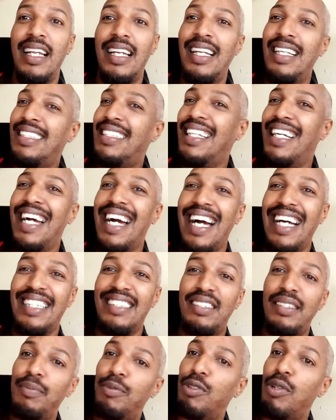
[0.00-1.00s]
listen
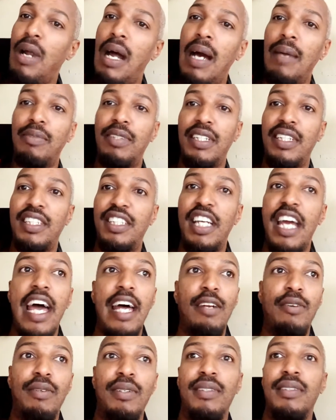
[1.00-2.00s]
guys, subscribe to the
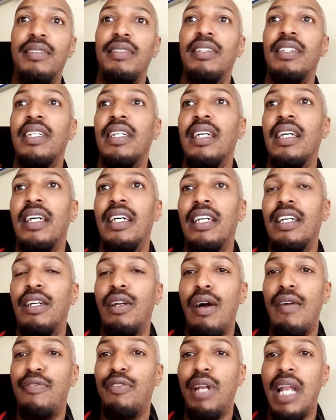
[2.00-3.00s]
channel. You
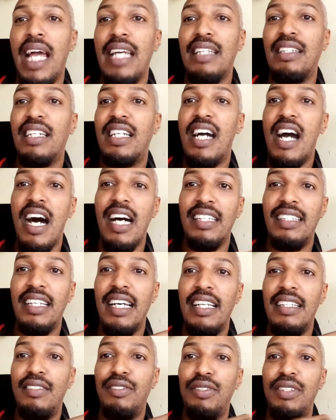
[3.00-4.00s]
know, if you like the
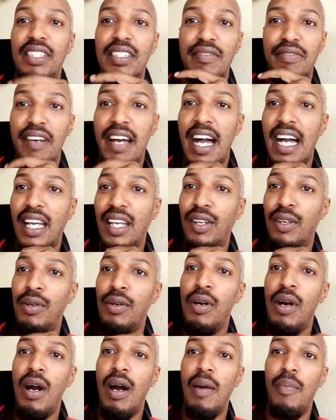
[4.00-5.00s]
content, you see value,
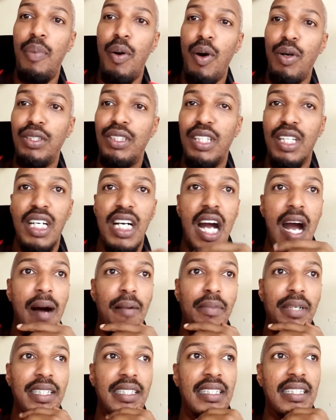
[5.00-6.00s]
post a
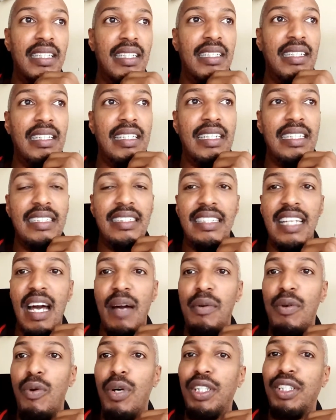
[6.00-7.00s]
comment, tell
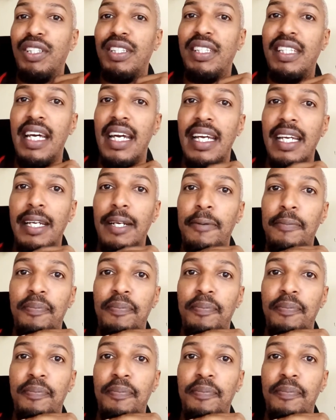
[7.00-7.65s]
me what you think.